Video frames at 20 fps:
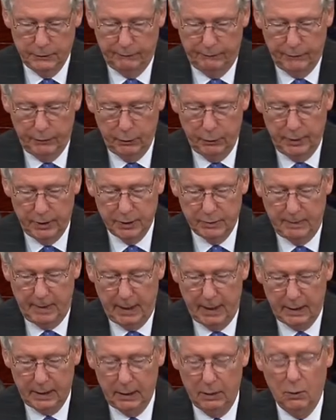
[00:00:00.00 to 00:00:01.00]
a few weeks
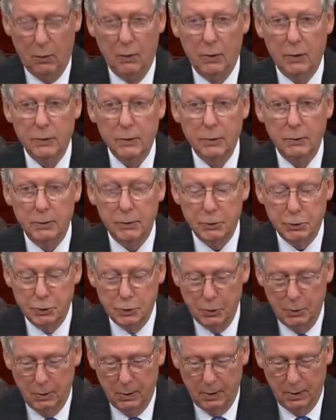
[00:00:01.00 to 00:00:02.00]
back in order to
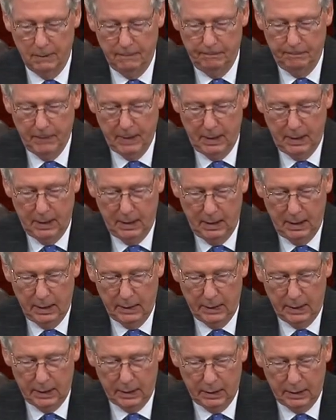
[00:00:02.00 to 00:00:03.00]
ensure
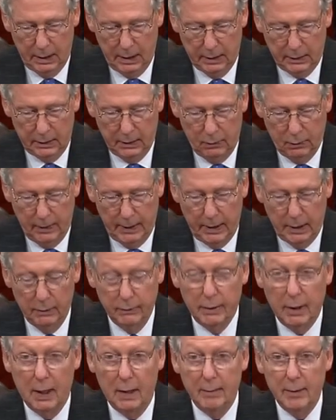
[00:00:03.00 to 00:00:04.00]
they could get their way
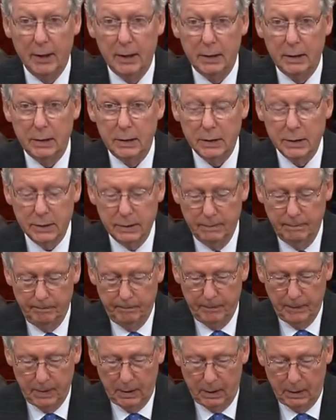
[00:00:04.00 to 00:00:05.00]
on nominees,
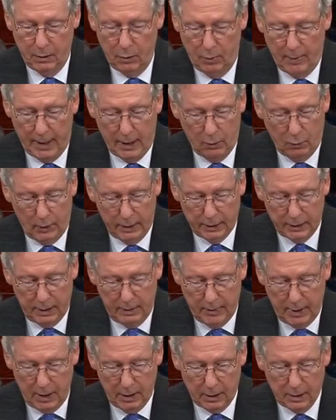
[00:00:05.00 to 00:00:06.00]
no matter what the
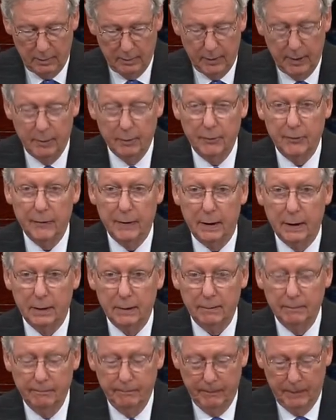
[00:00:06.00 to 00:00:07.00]
American people think.
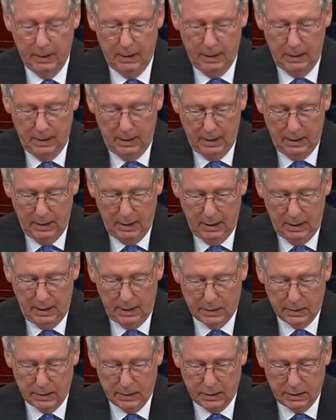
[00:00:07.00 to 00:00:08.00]

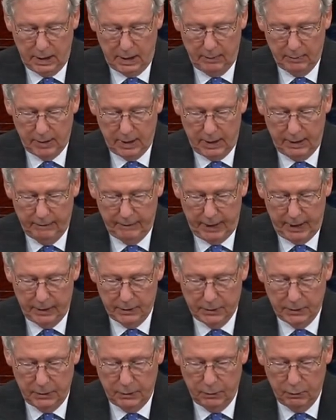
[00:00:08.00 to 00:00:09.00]
It's the same kind of
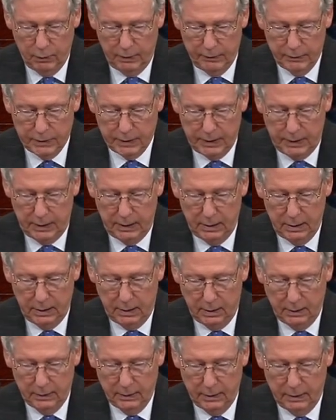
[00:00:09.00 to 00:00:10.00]
attitude we've seen
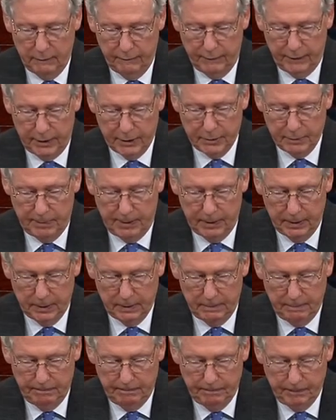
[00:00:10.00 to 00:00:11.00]
on the defense
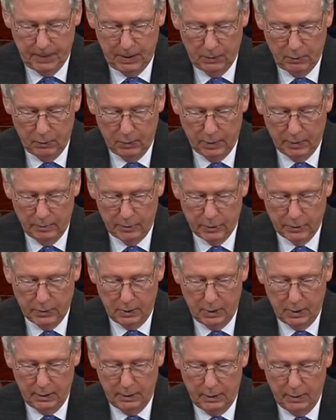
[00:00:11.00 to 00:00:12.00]
bill, where the
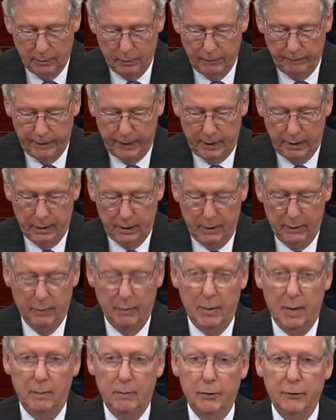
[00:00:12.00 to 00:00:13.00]
majority leader prevented other
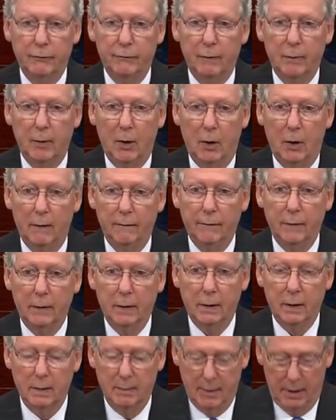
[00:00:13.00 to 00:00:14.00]
members from
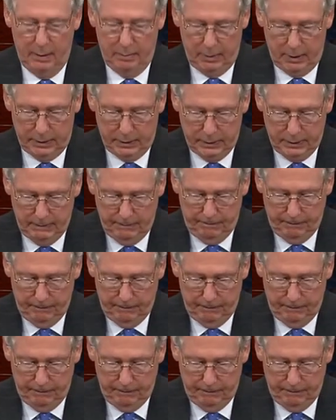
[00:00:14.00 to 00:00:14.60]
offering amendments.